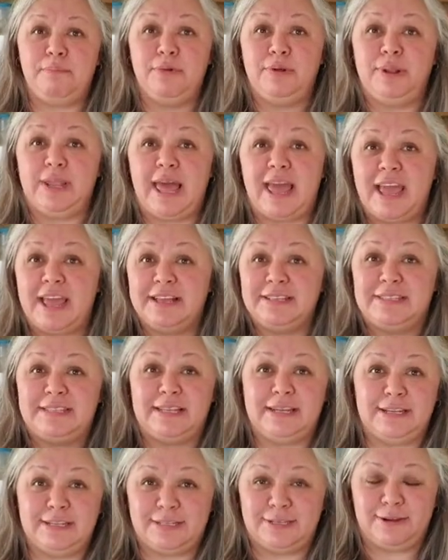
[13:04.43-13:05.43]
Brulee is
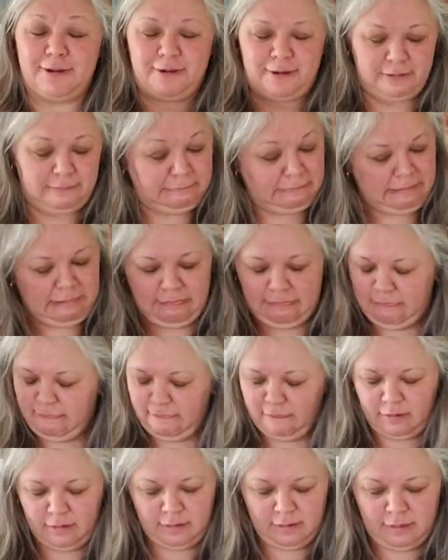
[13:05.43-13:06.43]
the dessert.
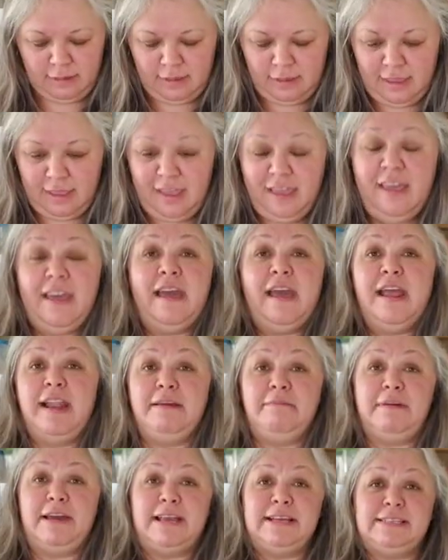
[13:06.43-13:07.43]

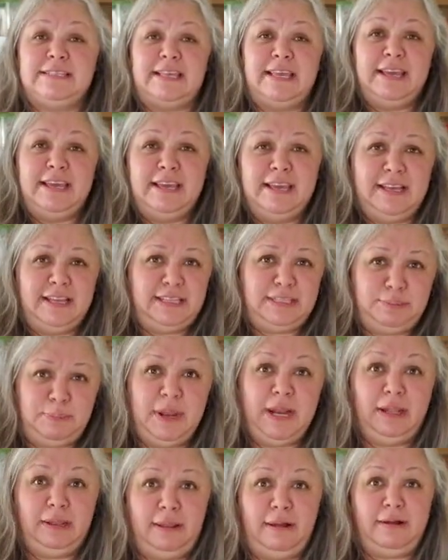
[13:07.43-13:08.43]
Anyways, it's
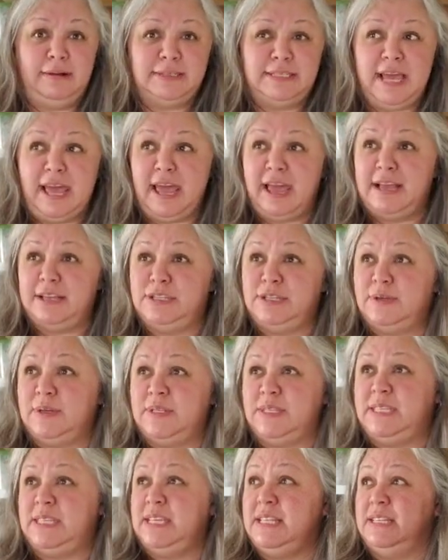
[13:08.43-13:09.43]
been a long day. As you can
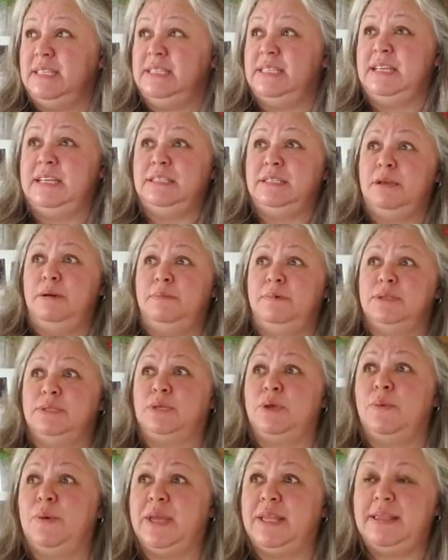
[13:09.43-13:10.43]
see, the sun's
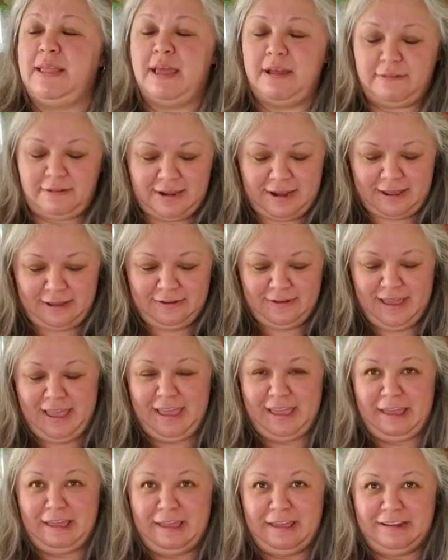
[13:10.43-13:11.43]
almost going down now,
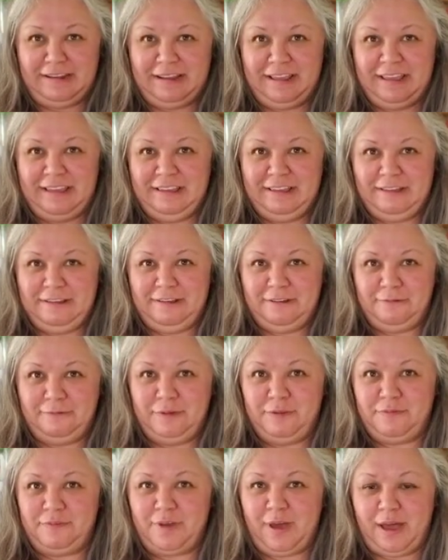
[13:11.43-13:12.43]
and
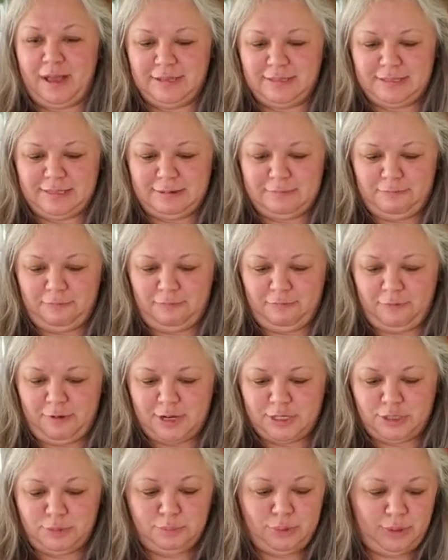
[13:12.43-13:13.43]
we've got some
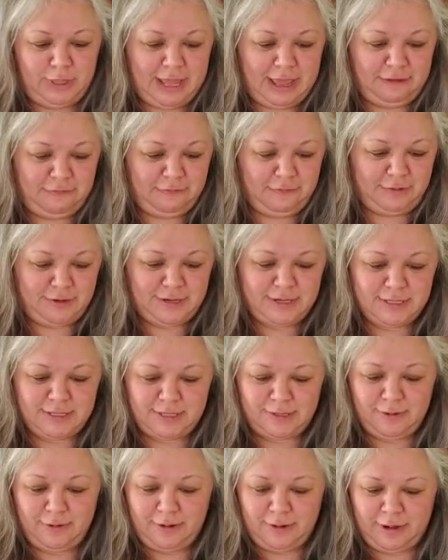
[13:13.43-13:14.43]
French boulet for
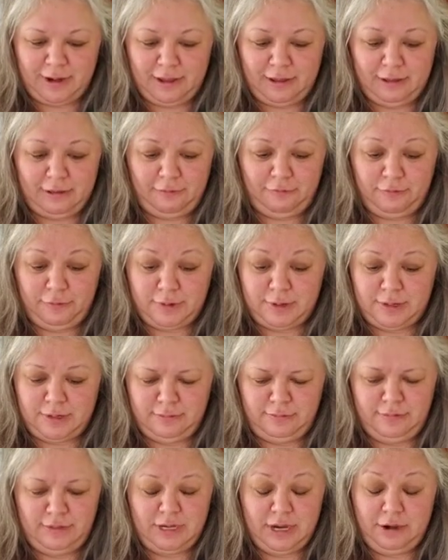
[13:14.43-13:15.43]
dessert, uh, for
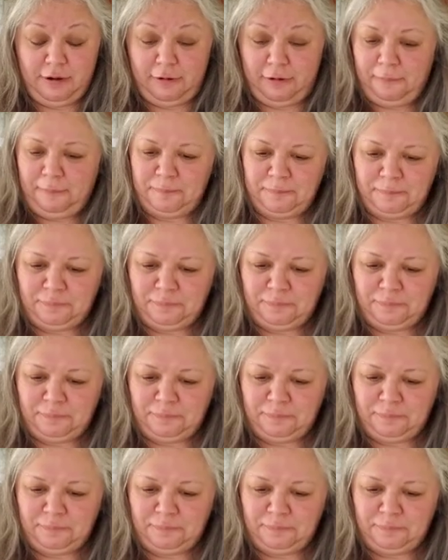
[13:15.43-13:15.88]
dinner.